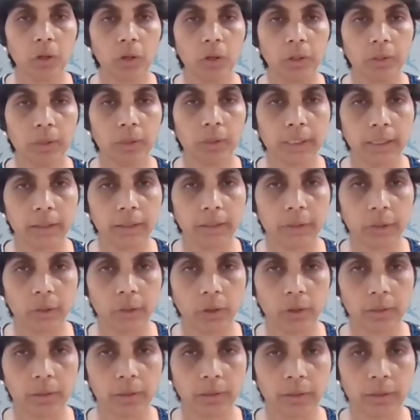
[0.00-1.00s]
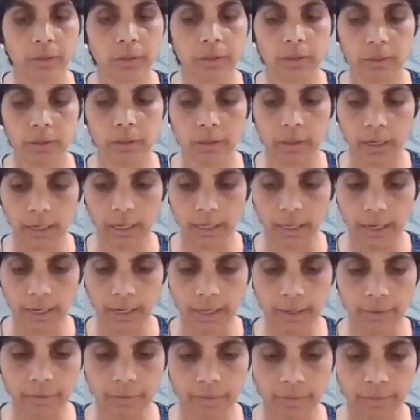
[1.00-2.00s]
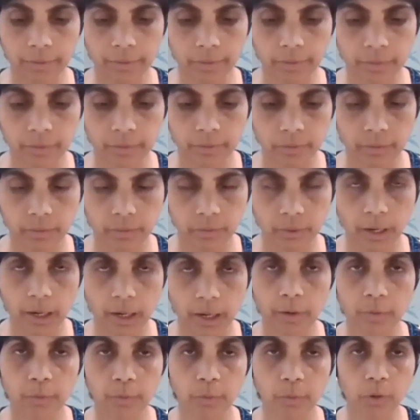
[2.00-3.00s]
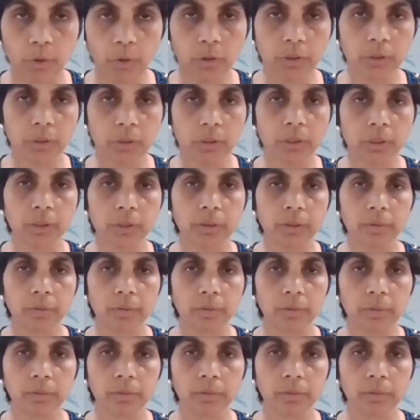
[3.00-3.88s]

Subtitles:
All your sense organs alive and focused.